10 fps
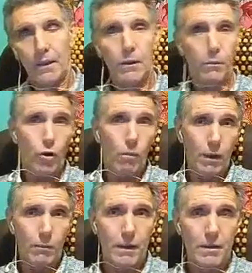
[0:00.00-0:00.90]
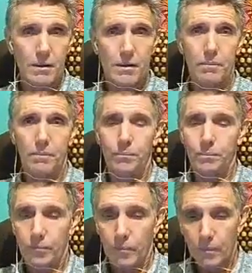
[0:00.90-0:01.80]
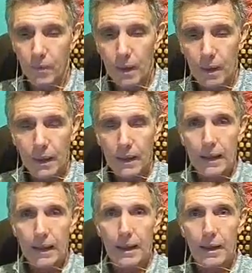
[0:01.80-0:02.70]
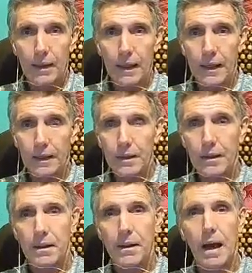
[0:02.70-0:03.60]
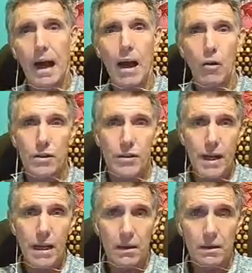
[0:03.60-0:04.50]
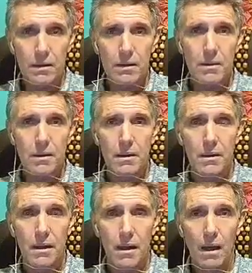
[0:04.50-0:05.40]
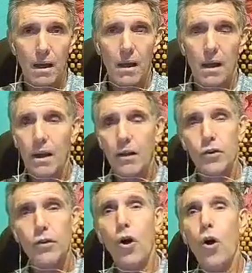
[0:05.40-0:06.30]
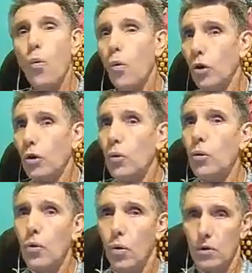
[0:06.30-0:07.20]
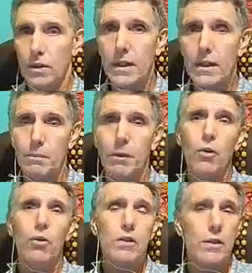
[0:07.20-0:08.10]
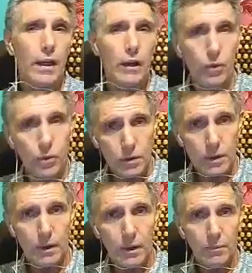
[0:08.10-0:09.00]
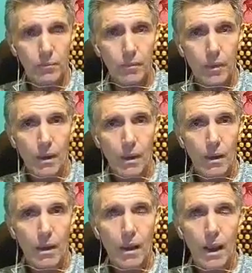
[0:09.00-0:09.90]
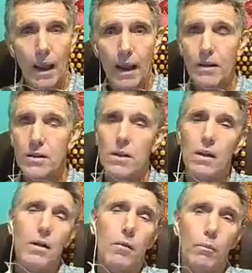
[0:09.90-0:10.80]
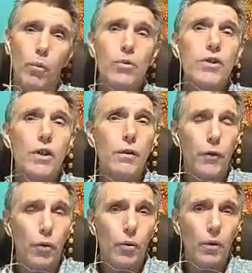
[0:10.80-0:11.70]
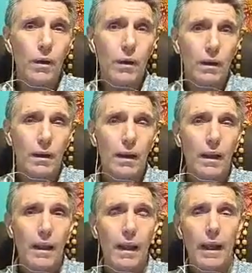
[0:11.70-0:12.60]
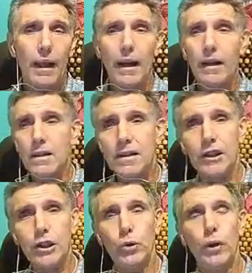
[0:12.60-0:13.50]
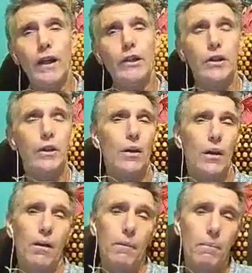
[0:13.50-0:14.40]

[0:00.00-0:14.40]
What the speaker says: The problem is that our cells know what glucose is, because they use it as a booster fuel in a situation